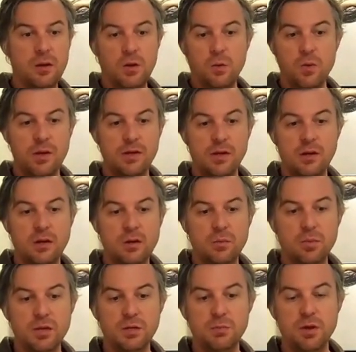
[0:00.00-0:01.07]
Write down on a
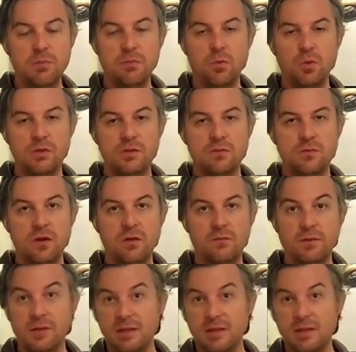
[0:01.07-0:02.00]
piece of paper what's involved.